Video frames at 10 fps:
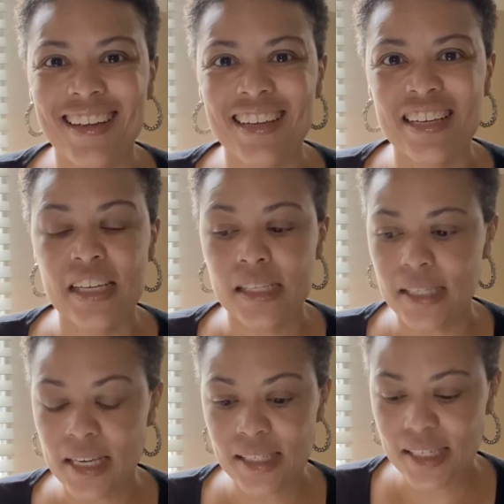
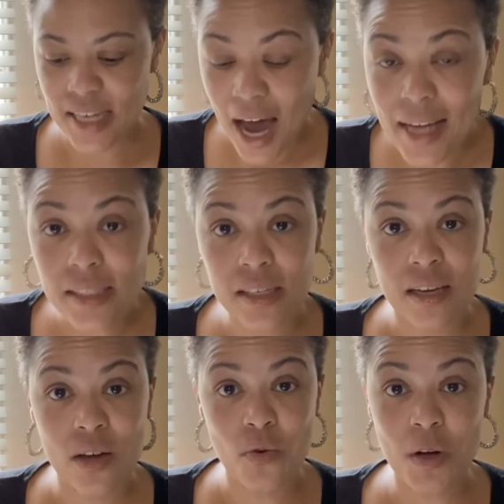See, it's not
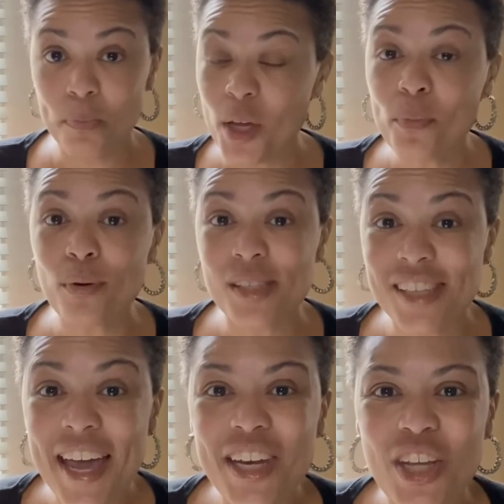what people
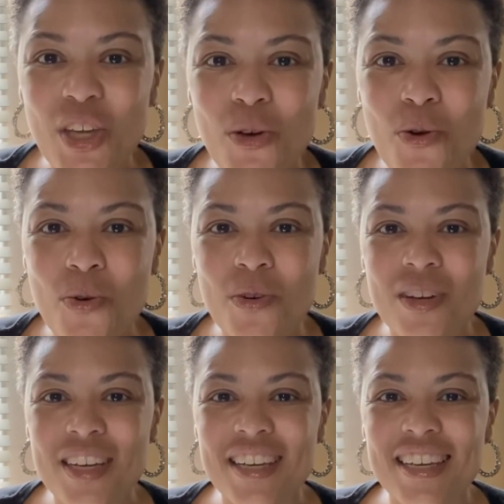say to you.
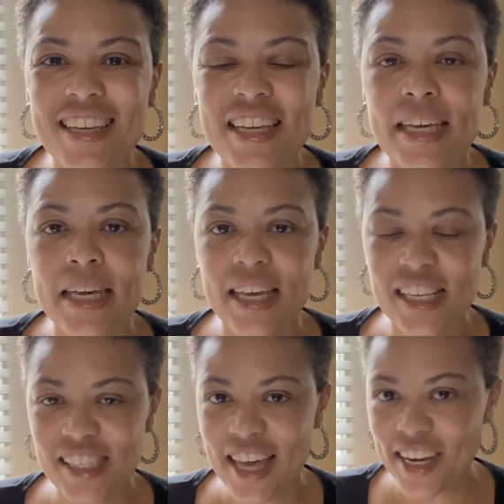
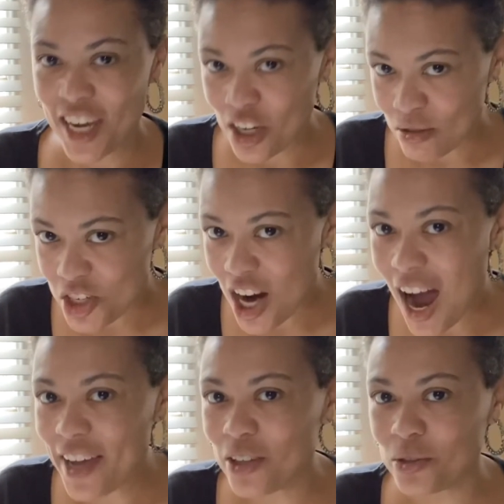It's that inner
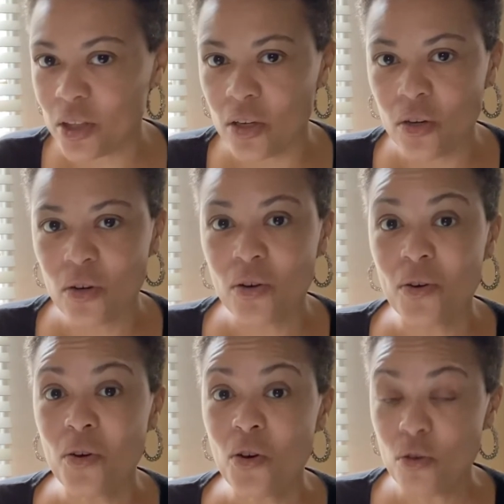child
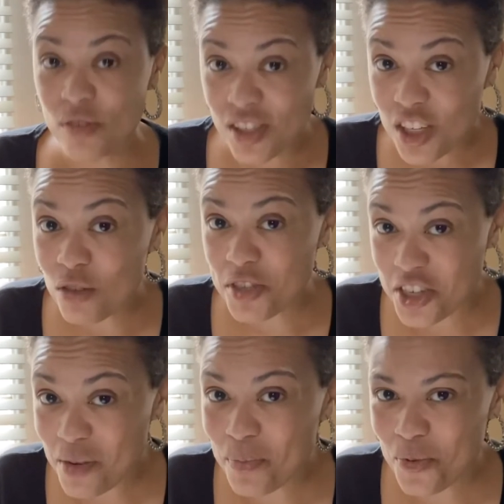who's still
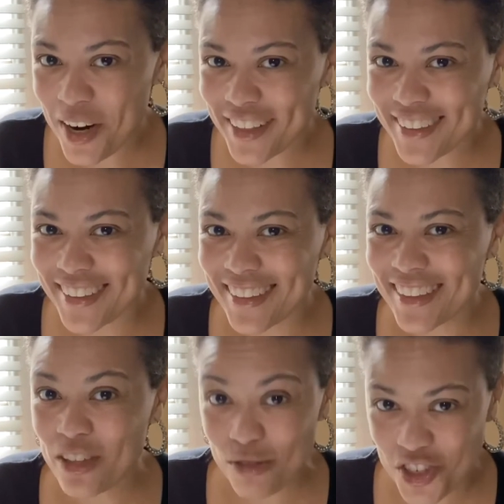shipwrecked,
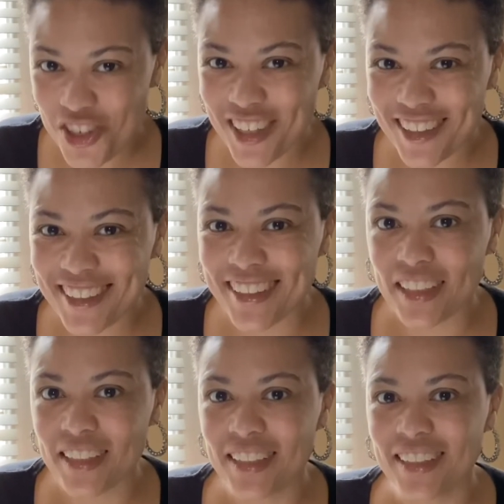who's triggered,
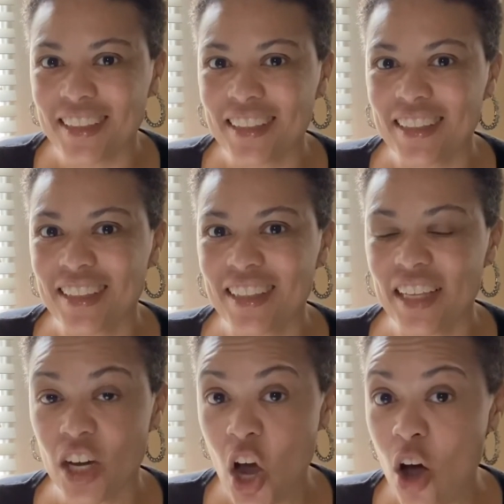
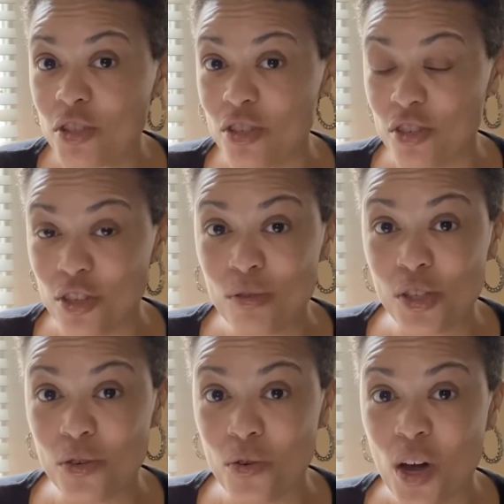that causes you
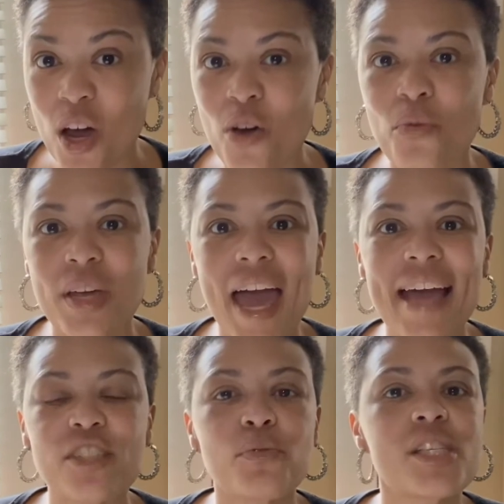to
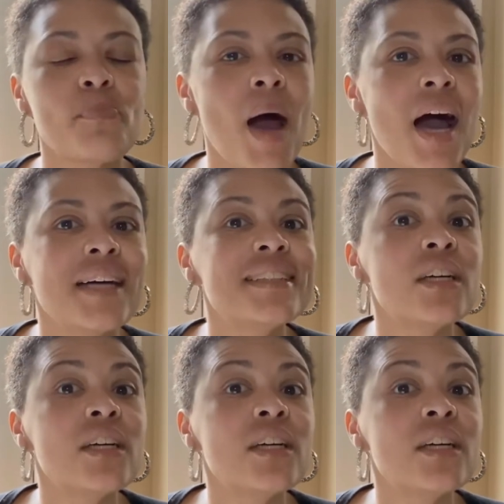react, respond,